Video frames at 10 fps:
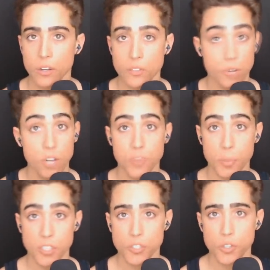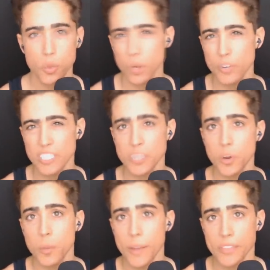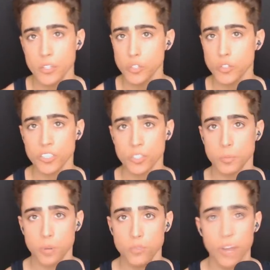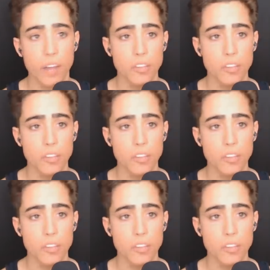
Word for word: Far from the truth. We already spoke about the nutritional profile.